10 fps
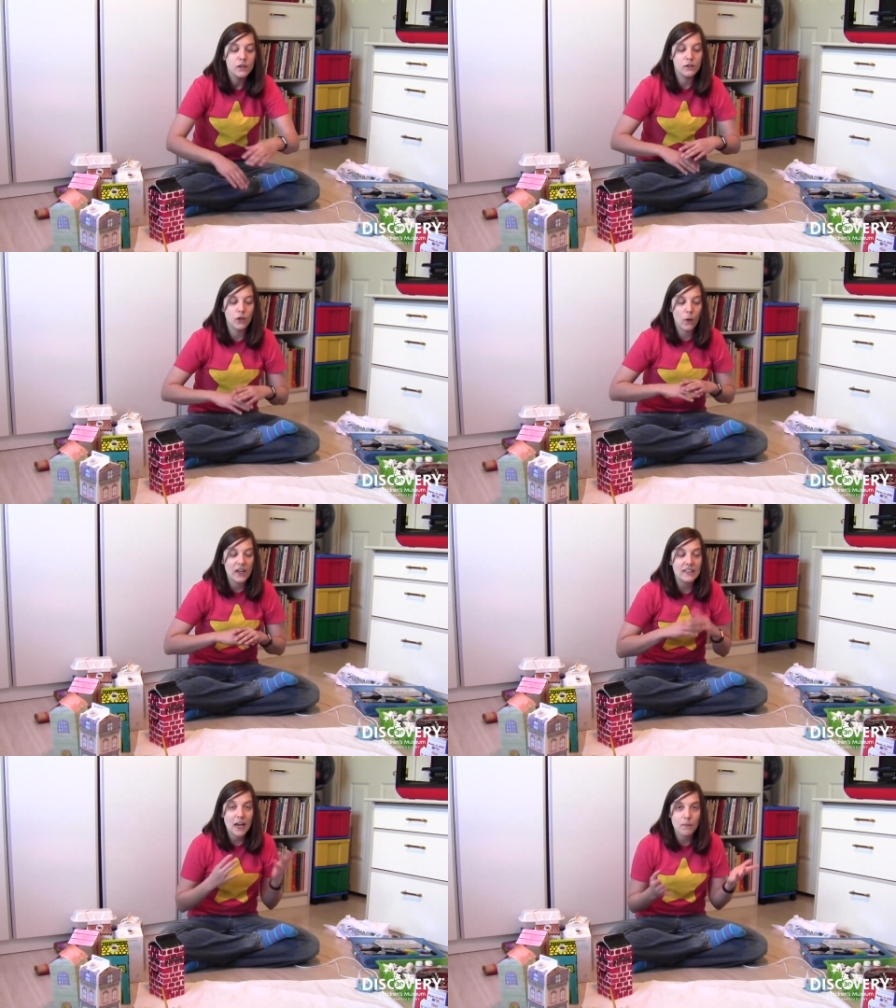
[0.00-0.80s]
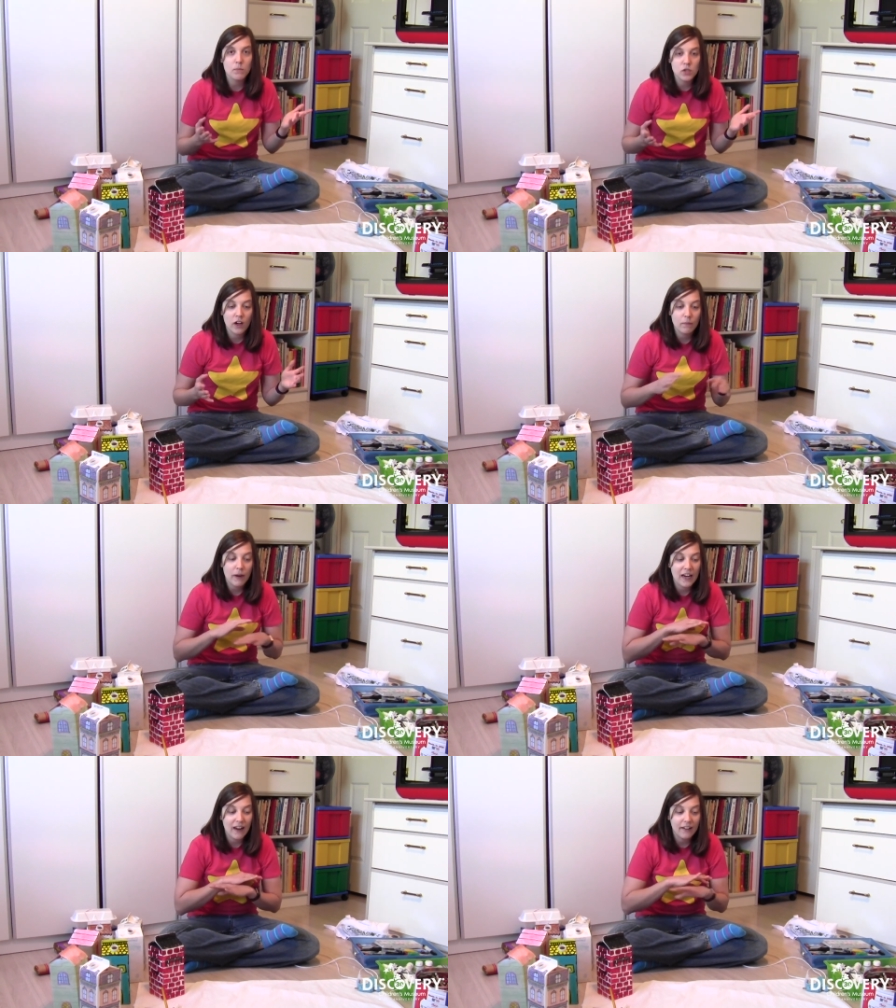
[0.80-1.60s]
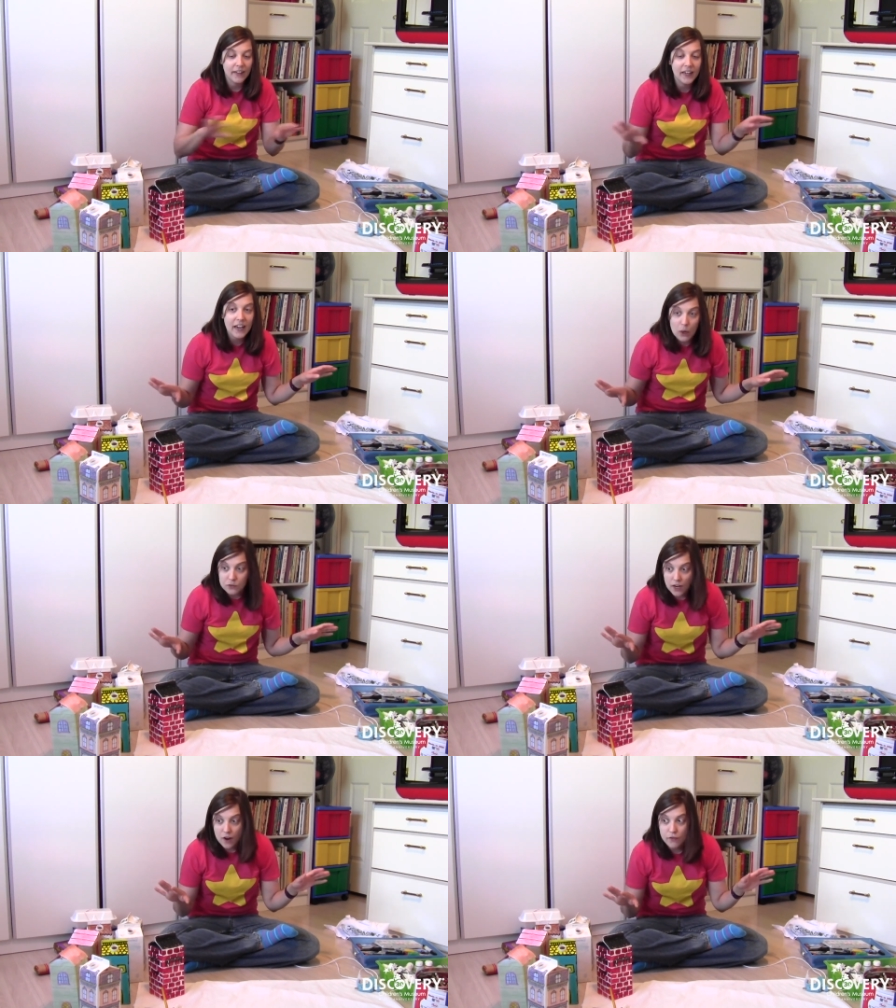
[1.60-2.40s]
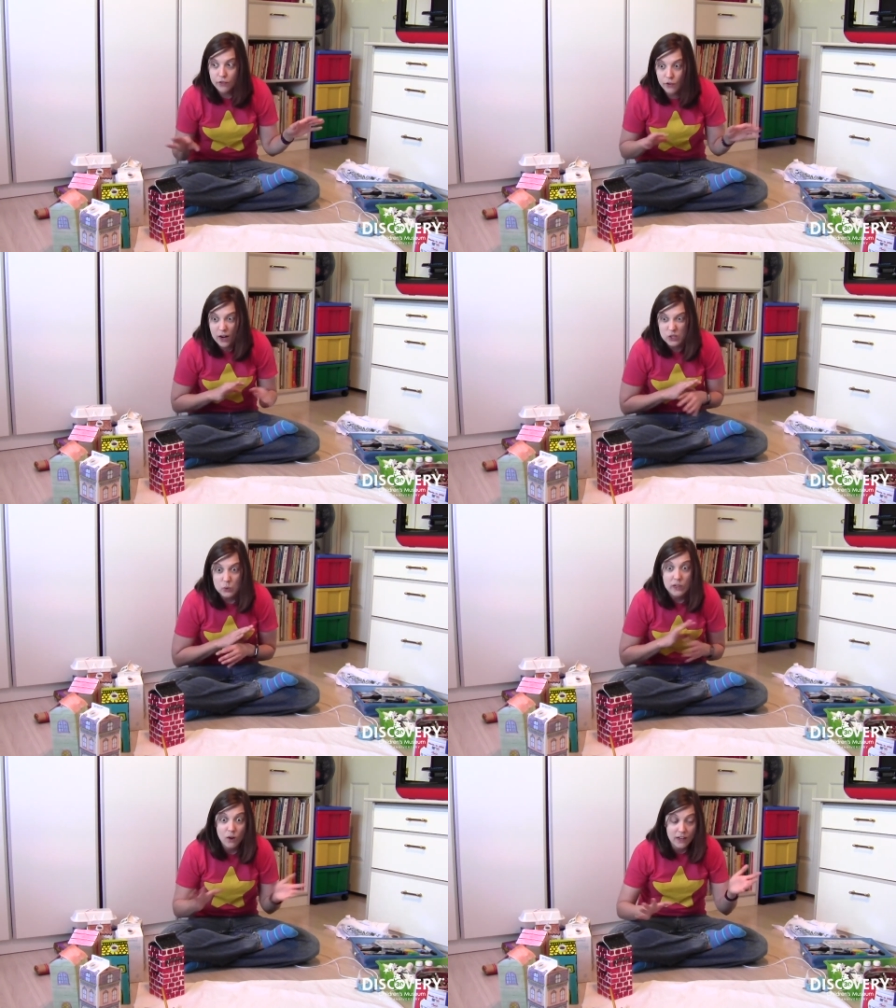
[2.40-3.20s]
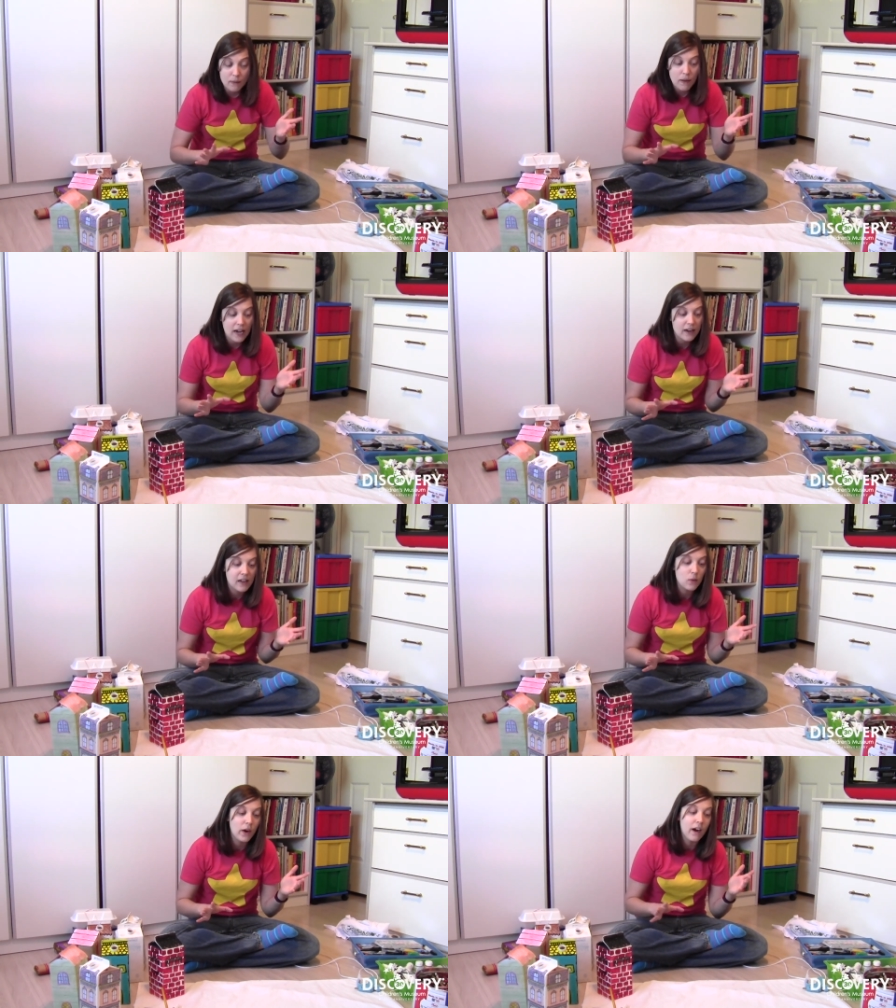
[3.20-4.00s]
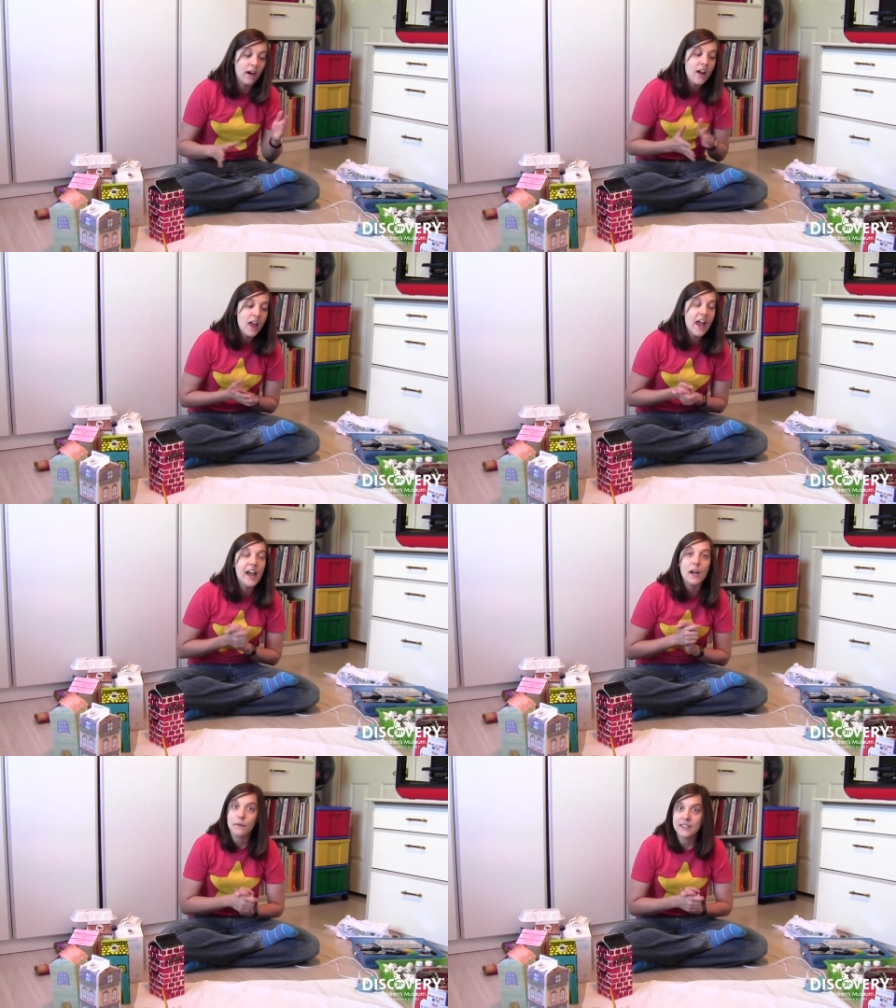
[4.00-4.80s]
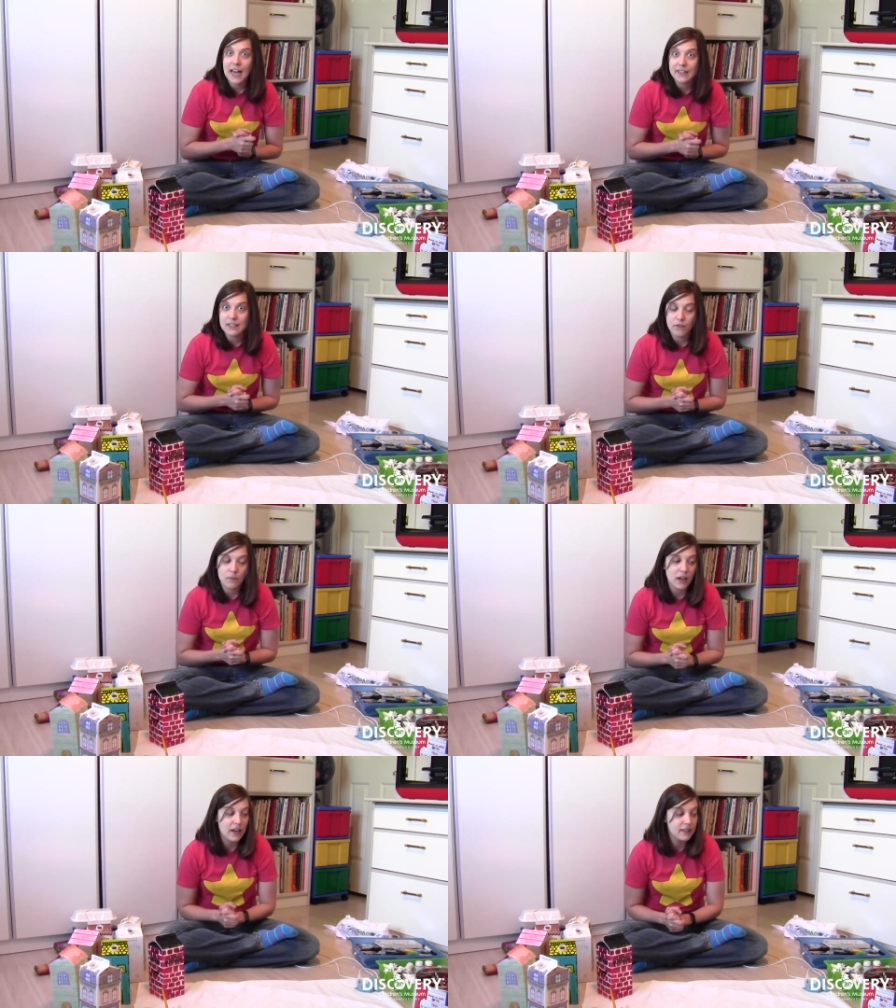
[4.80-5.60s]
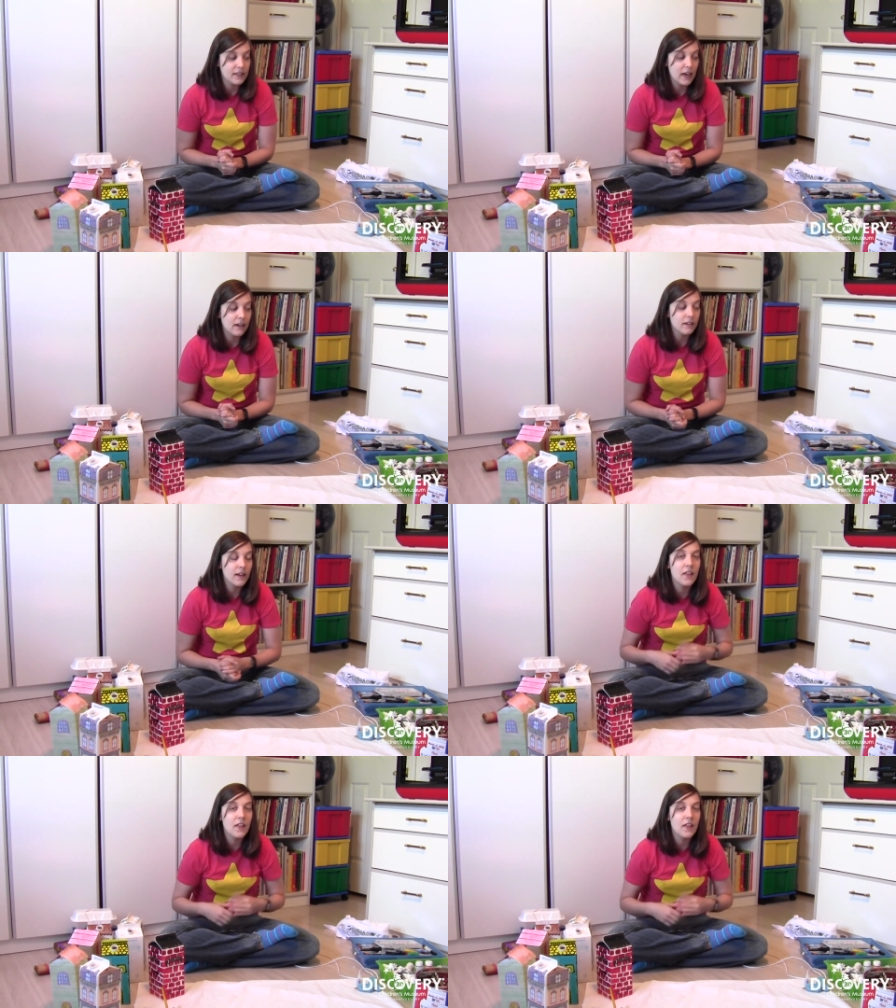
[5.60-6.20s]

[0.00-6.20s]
So anytime I'm starting to paint, I lay it out to cover the ground so I don't get paint anywhere, and it protects it from getting stained.